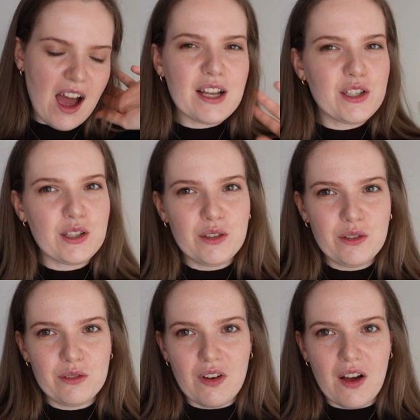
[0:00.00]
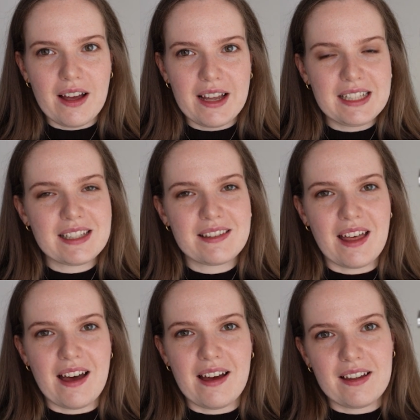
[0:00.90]
I do find
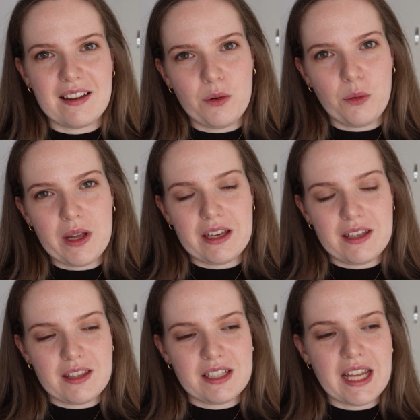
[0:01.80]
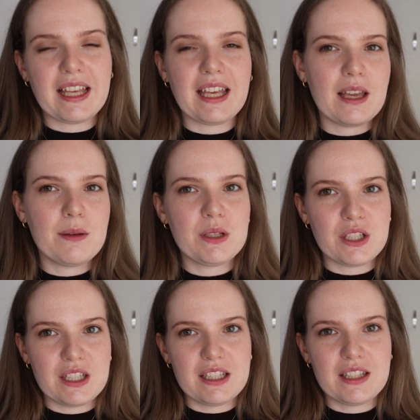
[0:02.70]
that with taking
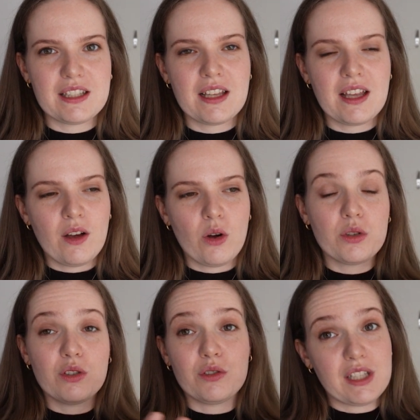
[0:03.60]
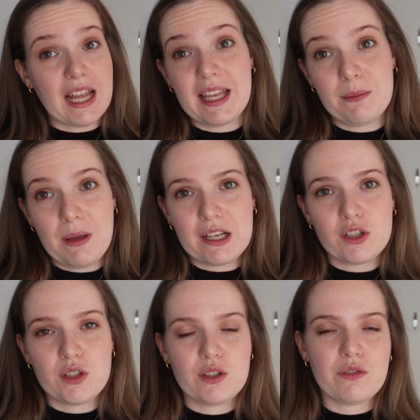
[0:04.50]
images or sort of taking
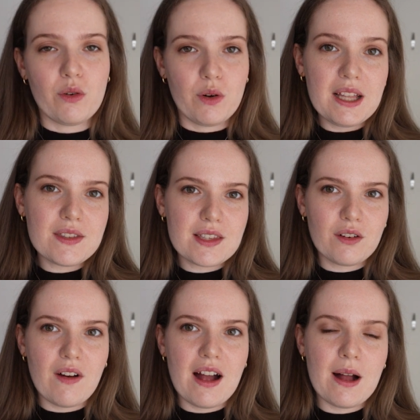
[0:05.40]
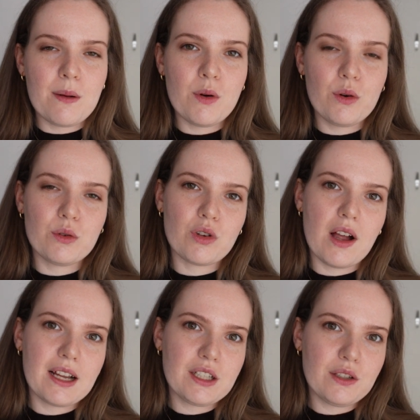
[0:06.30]
pictures for Instagram or
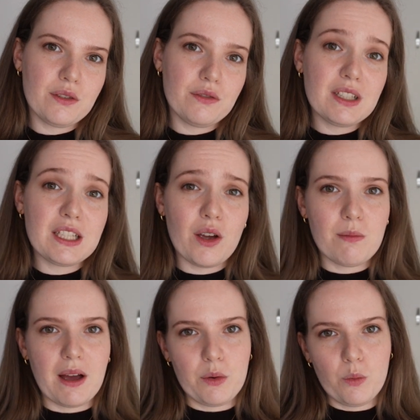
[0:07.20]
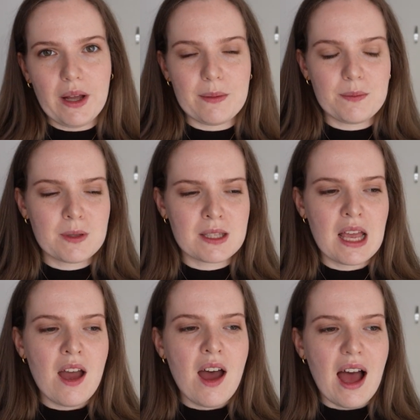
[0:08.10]
trying to video my whips,
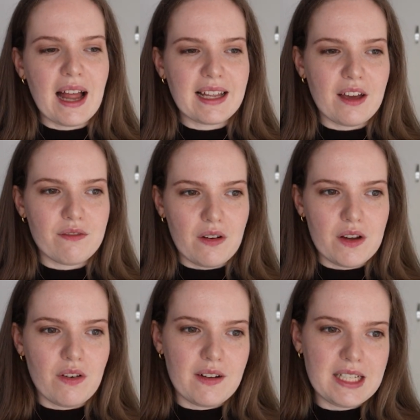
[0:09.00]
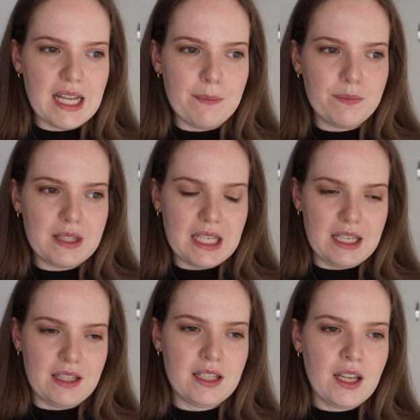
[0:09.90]
I get very
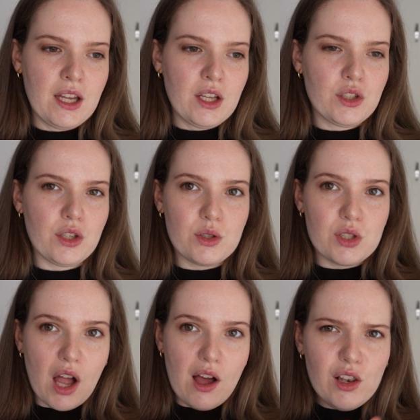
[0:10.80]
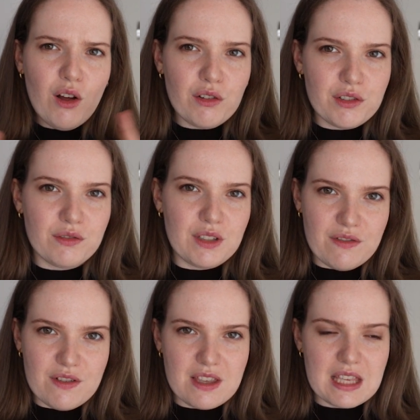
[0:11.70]
tempted to start lots of
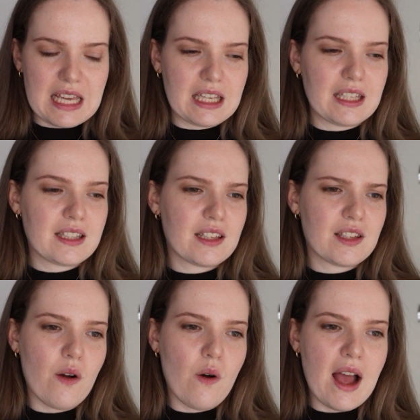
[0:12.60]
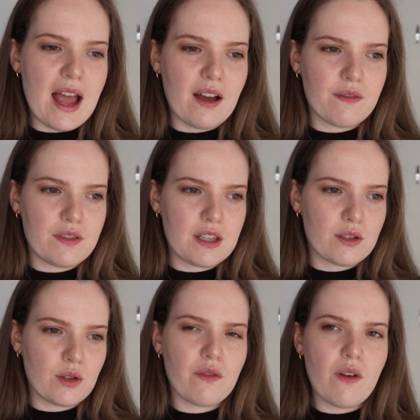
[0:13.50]
different things. So I have
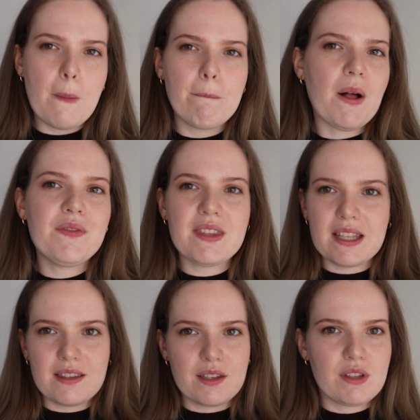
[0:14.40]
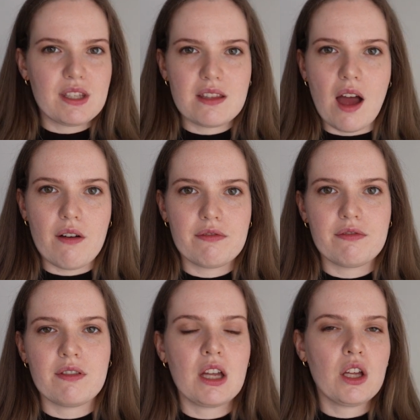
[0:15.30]
this sort of abundance of
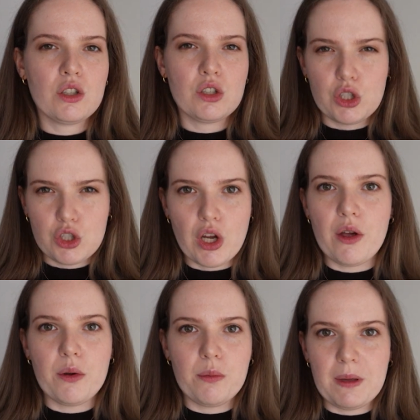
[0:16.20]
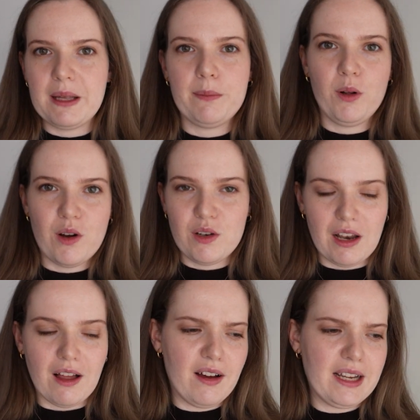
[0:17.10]
stuff to show people
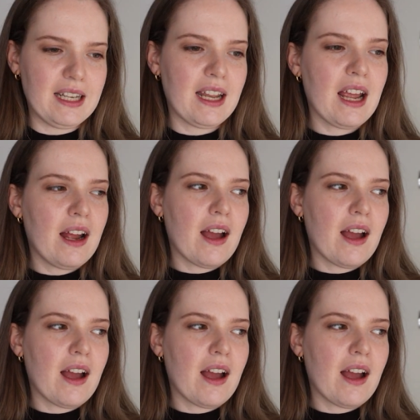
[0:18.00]
online.